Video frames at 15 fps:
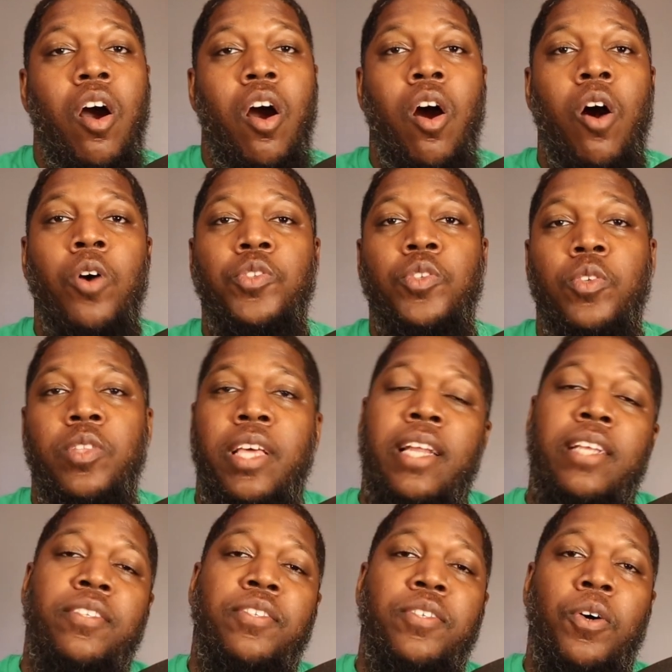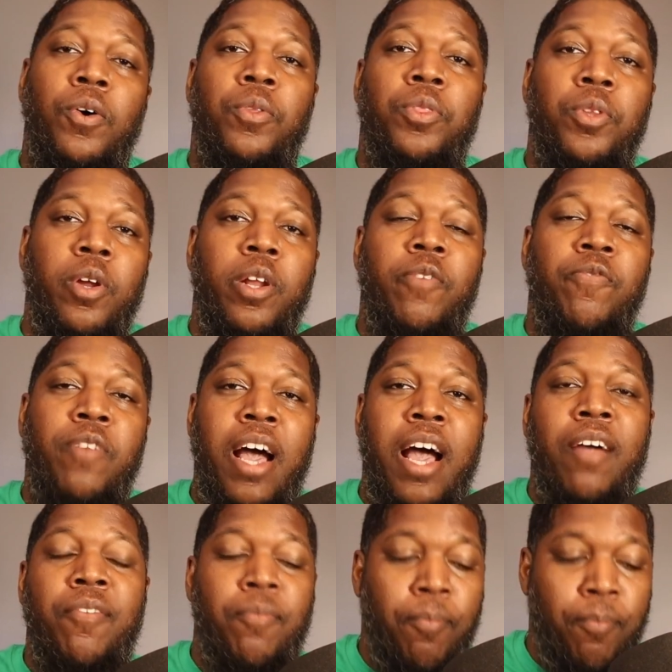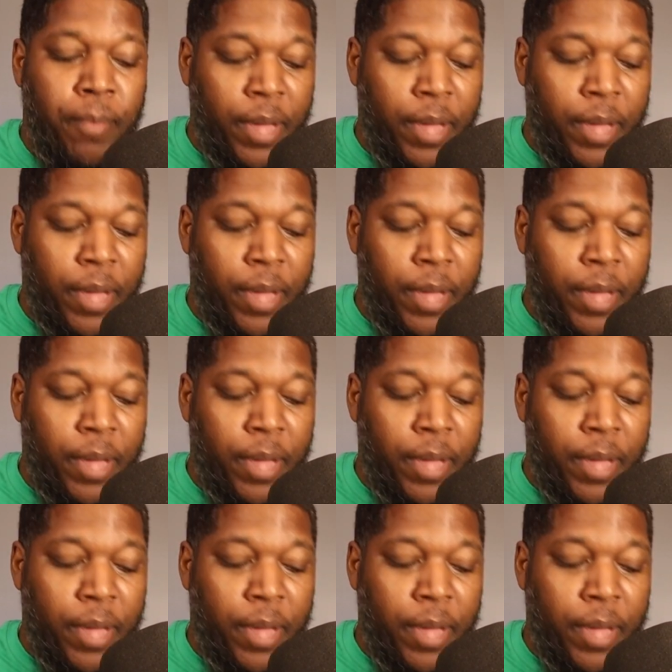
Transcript: Also, that it sold 35